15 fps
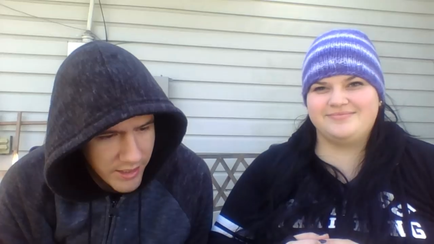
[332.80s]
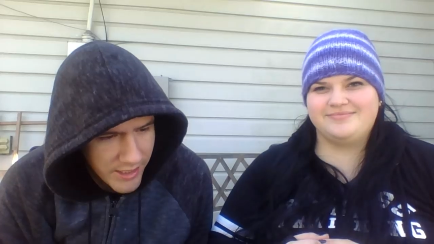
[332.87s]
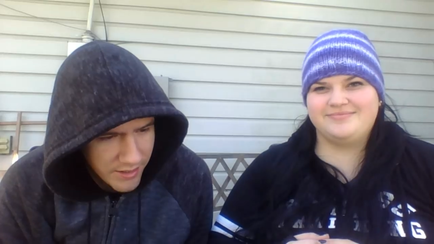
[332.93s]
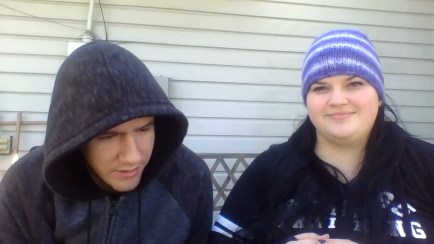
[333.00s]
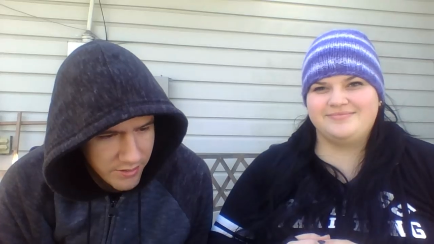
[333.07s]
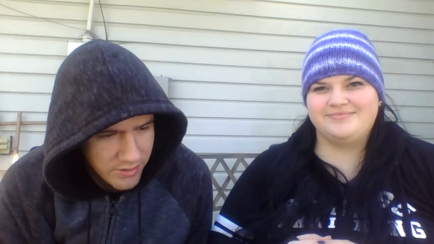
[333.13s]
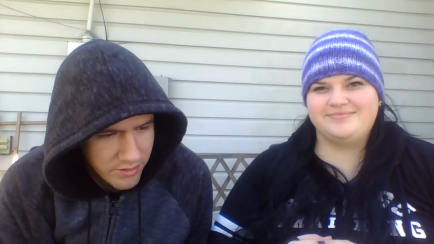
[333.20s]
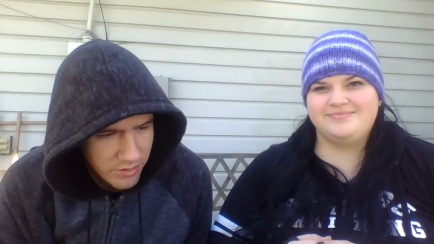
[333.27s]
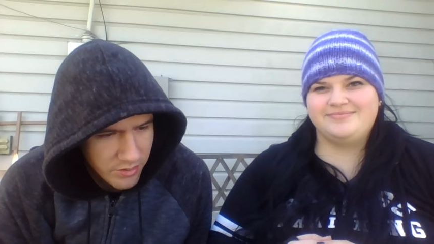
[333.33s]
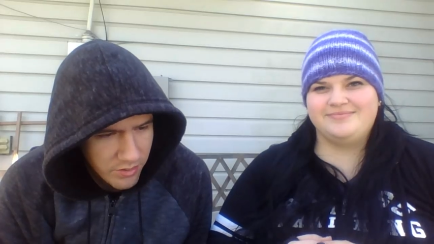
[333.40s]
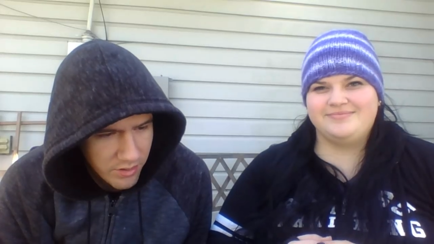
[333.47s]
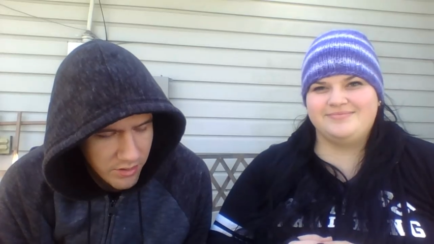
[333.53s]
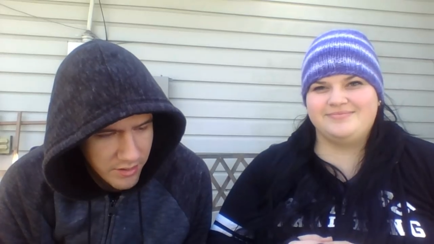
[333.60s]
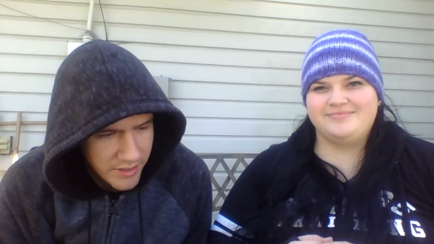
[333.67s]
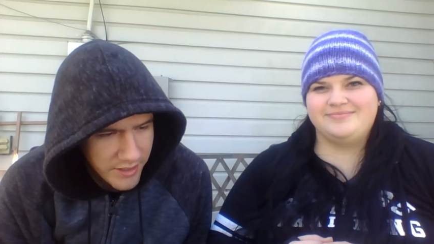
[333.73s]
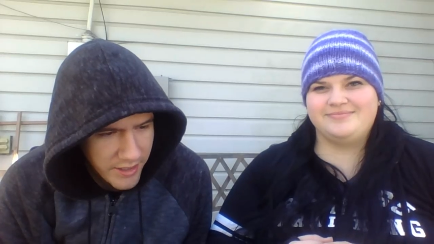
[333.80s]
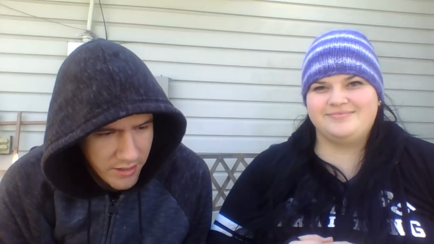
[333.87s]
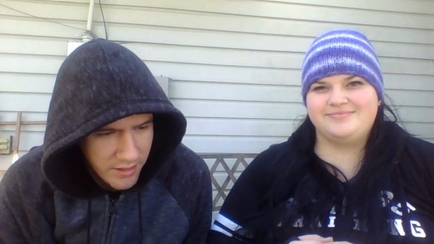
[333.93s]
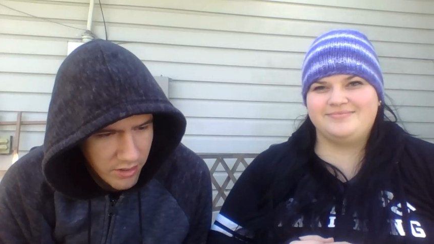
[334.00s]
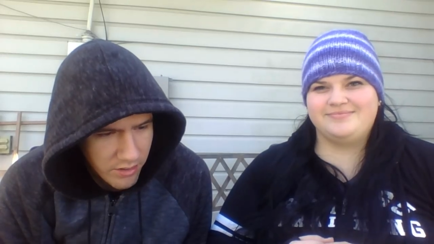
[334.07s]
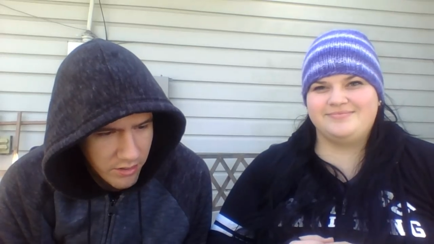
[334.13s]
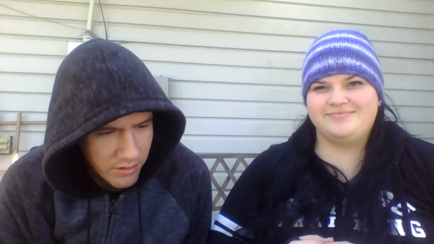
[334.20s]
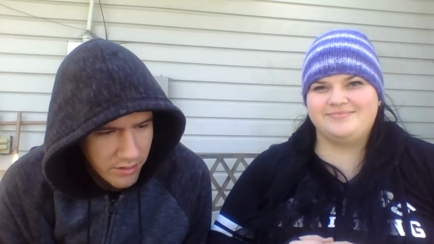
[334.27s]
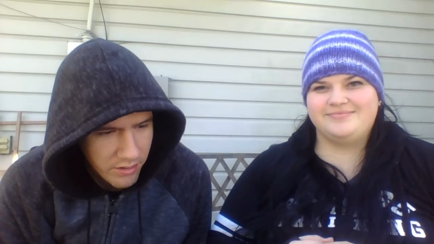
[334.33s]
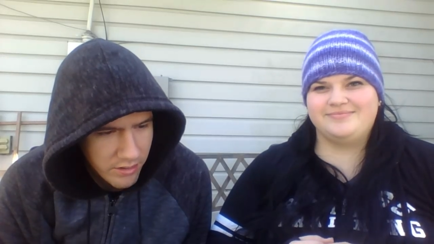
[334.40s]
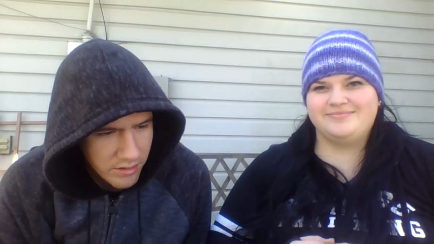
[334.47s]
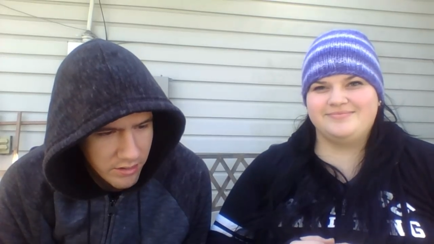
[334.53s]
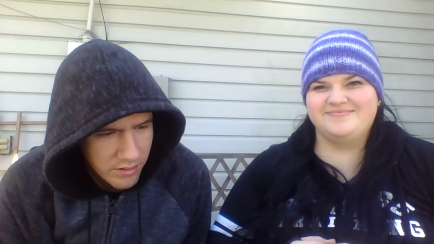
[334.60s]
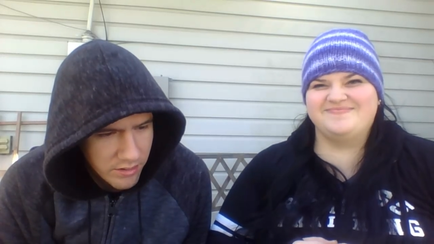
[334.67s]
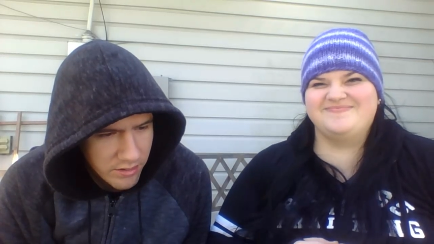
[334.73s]
Speaker 1: at the store looking at
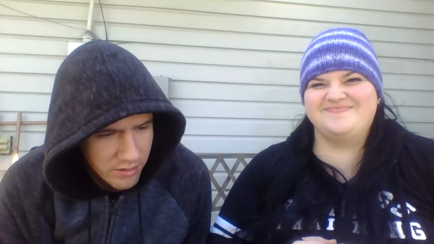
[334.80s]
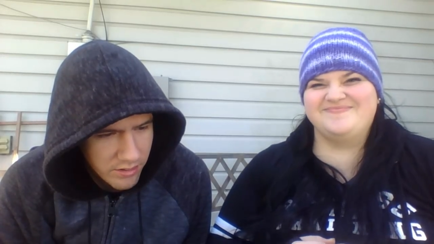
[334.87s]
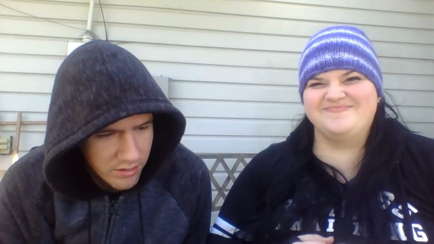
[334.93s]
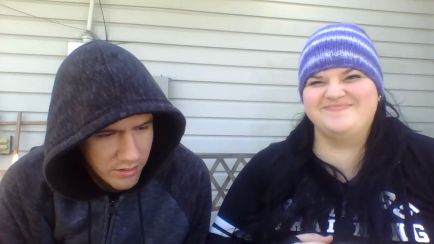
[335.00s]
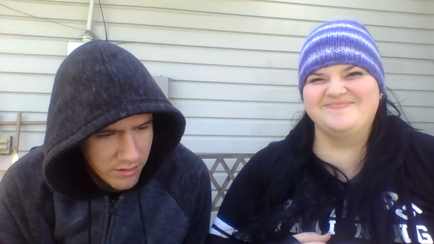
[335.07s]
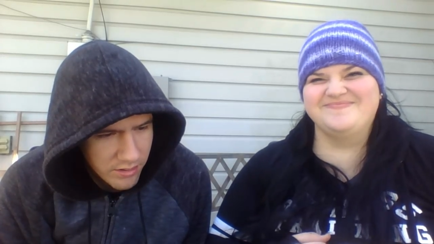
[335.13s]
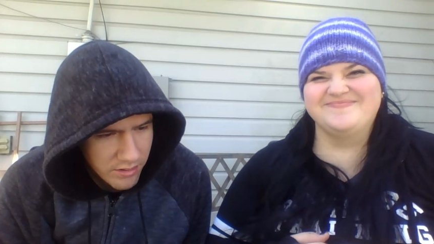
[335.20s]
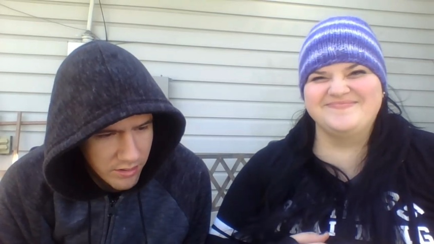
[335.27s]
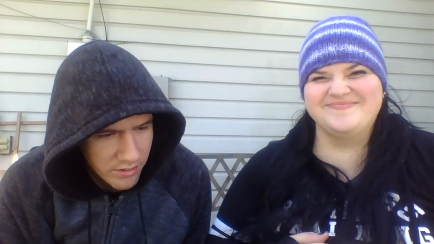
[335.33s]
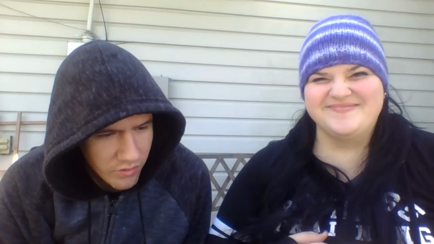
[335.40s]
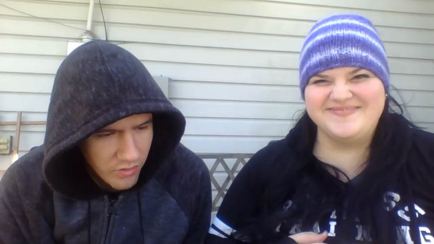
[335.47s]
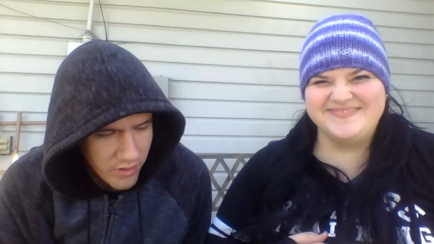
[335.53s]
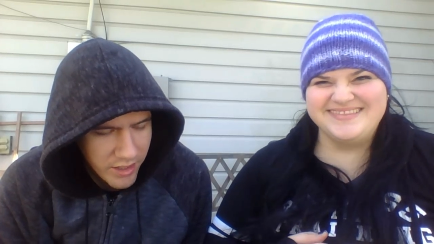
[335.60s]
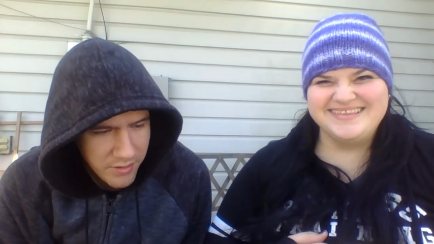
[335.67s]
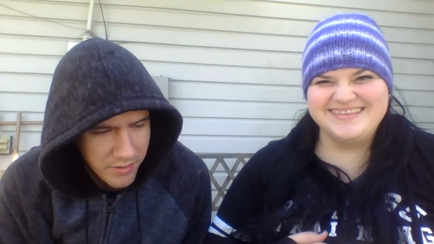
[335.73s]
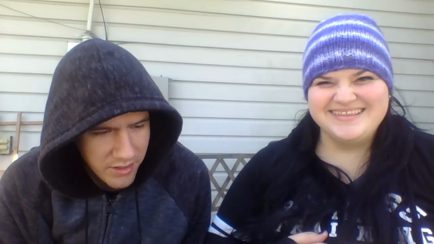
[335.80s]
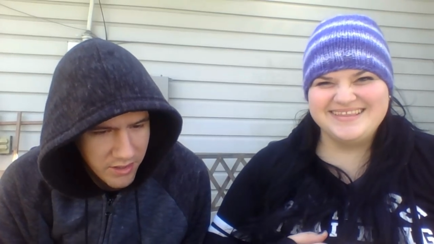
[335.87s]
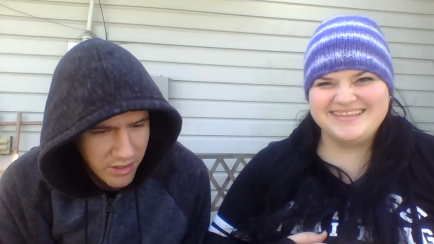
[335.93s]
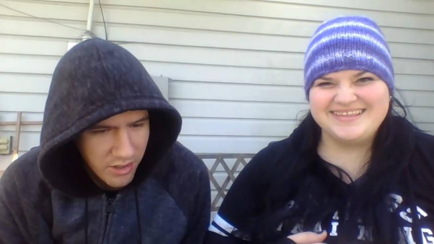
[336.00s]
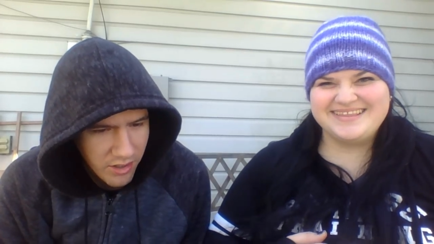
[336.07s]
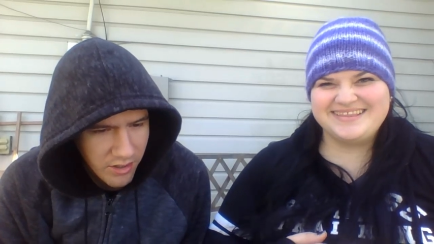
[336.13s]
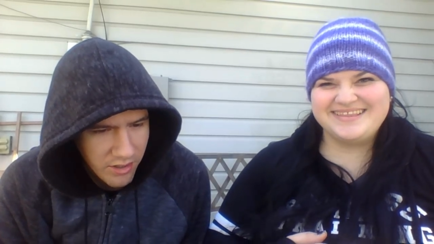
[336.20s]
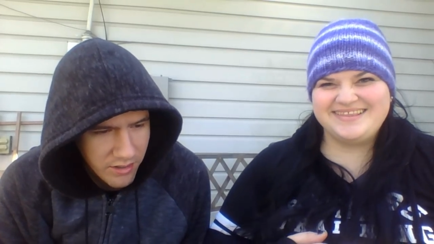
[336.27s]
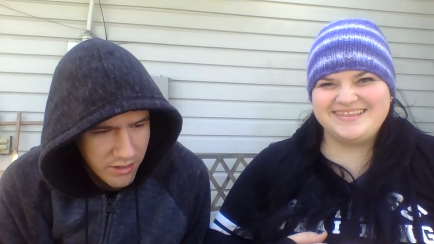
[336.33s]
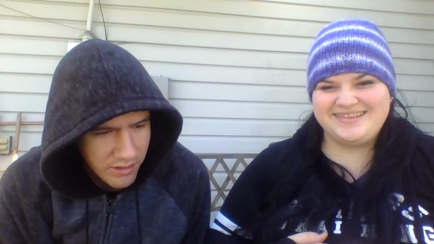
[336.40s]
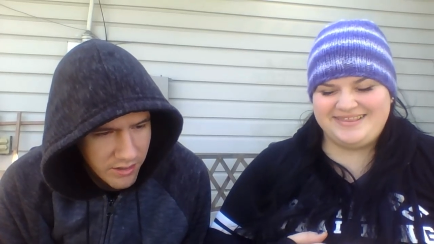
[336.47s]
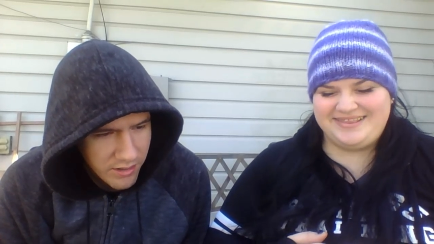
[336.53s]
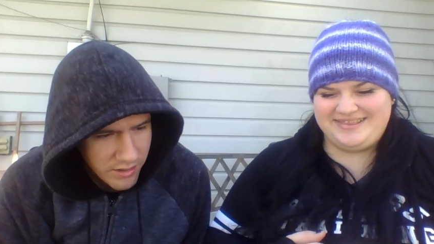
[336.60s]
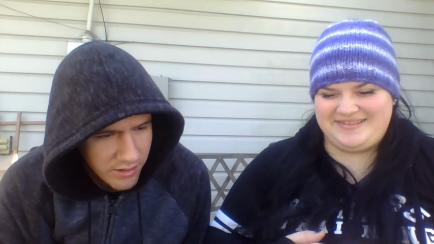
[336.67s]
yarn when I can be in the car?